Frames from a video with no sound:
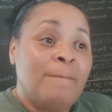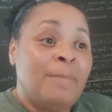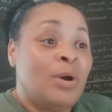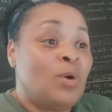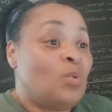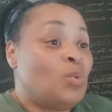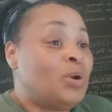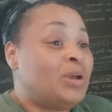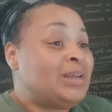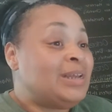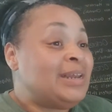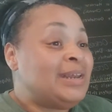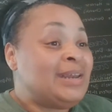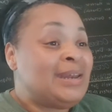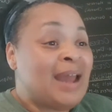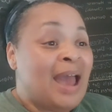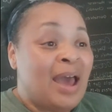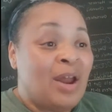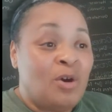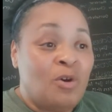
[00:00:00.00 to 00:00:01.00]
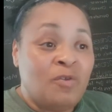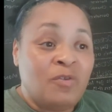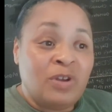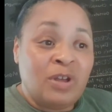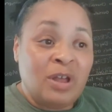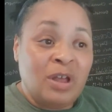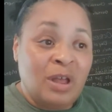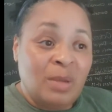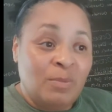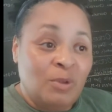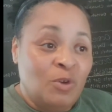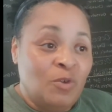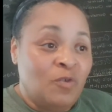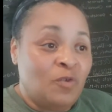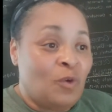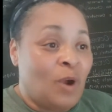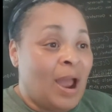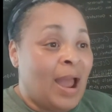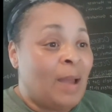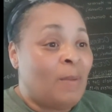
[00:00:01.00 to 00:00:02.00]
but will not overcome you,
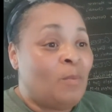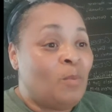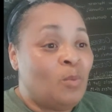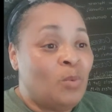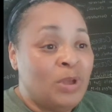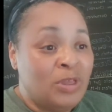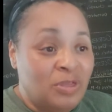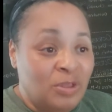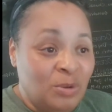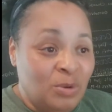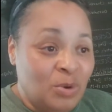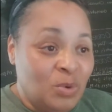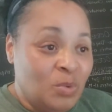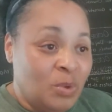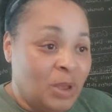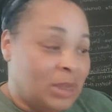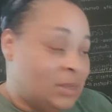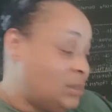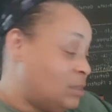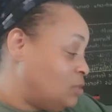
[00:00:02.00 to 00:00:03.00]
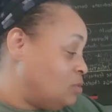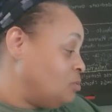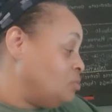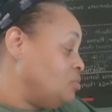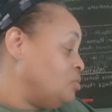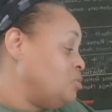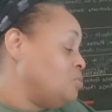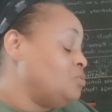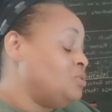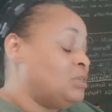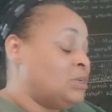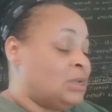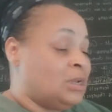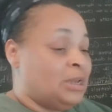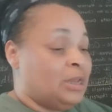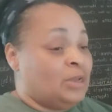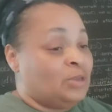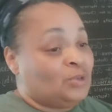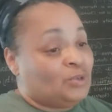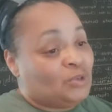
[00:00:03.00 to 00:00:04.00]
for I am with you to rescue you,
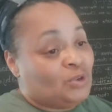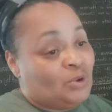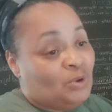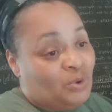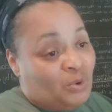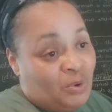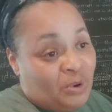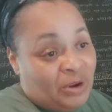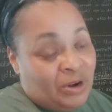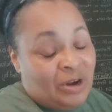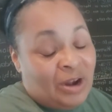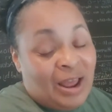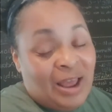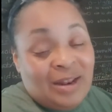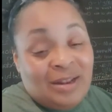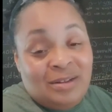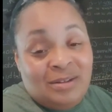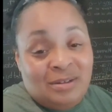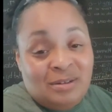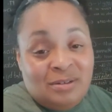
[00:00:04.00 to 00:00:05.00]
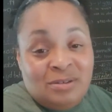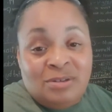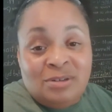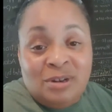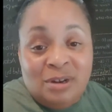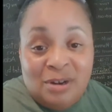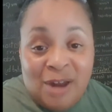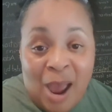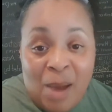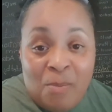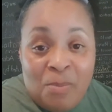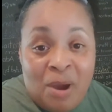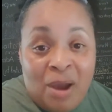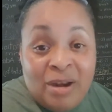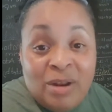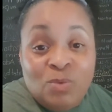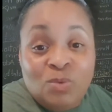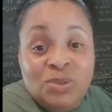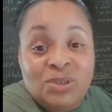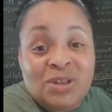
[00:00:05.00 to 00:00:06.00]
declares the Lord. Now, that
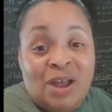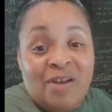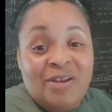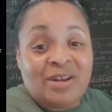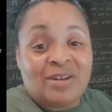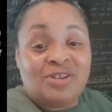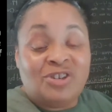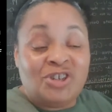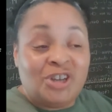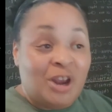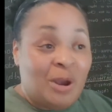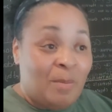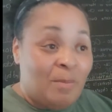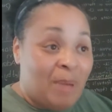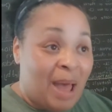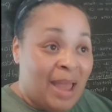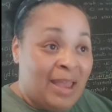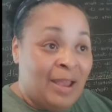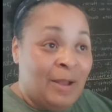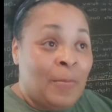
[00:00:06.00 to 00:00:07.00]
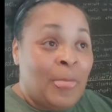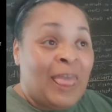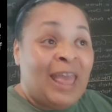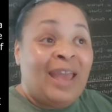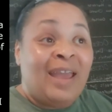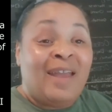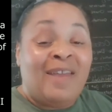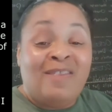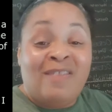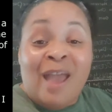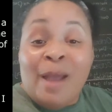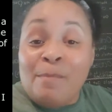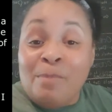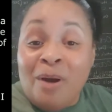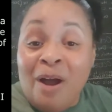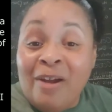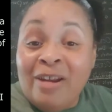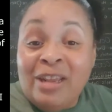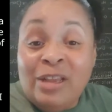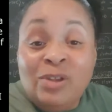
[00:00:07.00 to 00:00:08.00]
part he was talking to Jeremiah, and
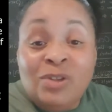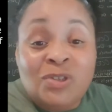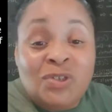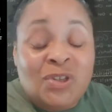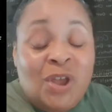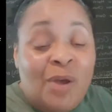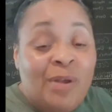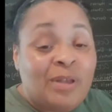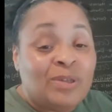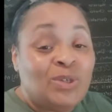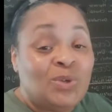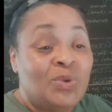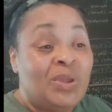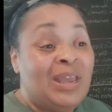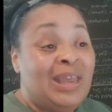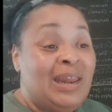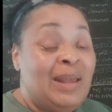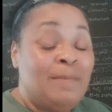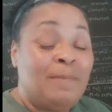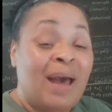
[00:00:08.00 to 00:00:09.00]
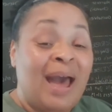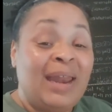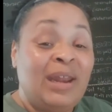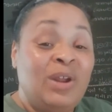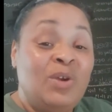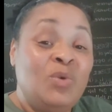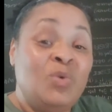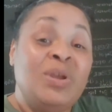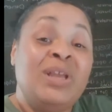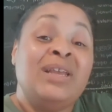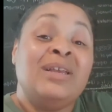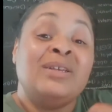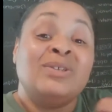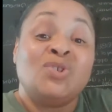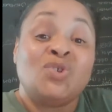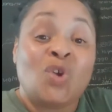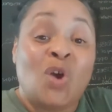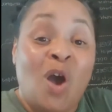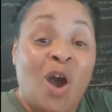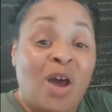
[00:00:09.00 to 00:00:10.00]
that part he is talking to anybody who he
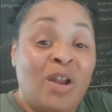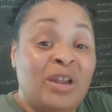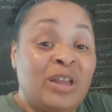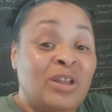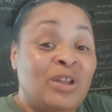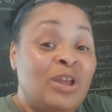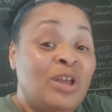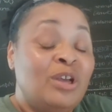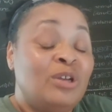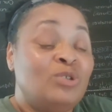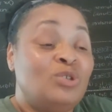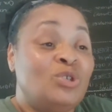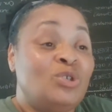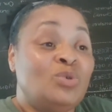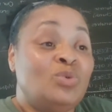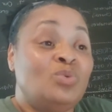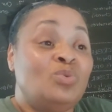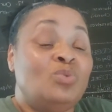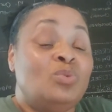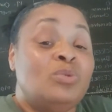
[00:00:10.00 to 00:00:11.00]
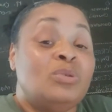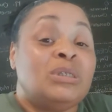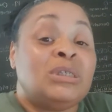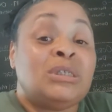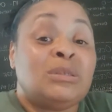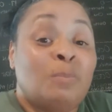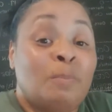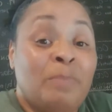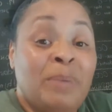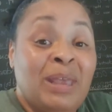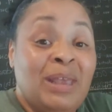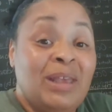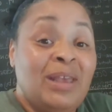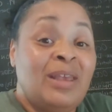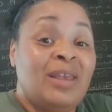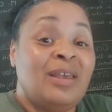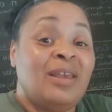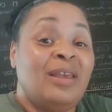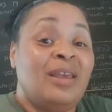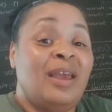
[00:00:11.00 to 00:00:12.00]
is calling to
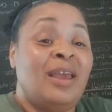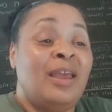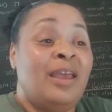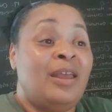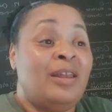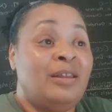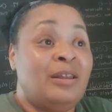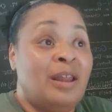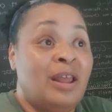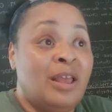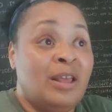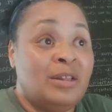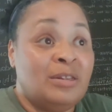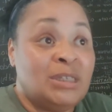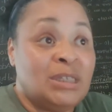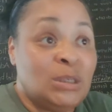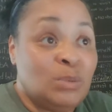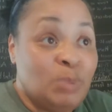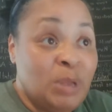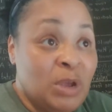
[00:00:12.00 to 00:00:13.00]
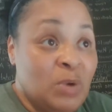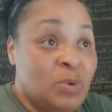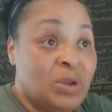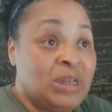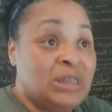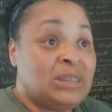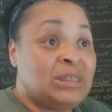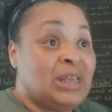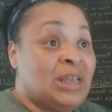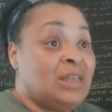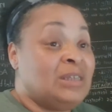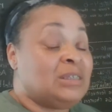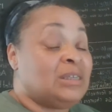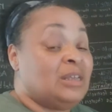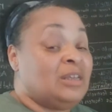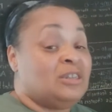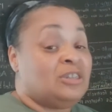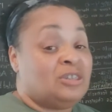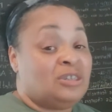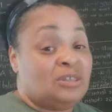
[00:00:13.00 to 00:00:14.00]
speak and and speak what he said. He
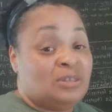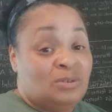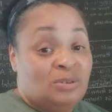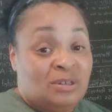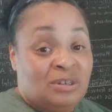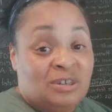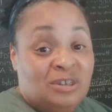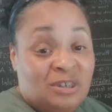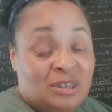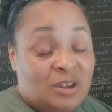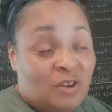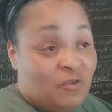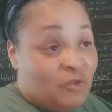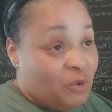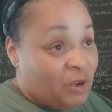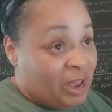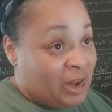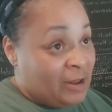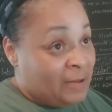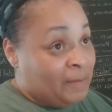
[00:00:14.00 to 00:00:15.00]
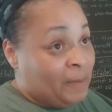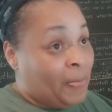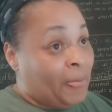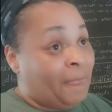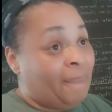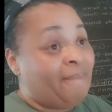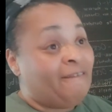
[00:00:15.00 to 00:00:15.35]
said, "Get get yourself ready."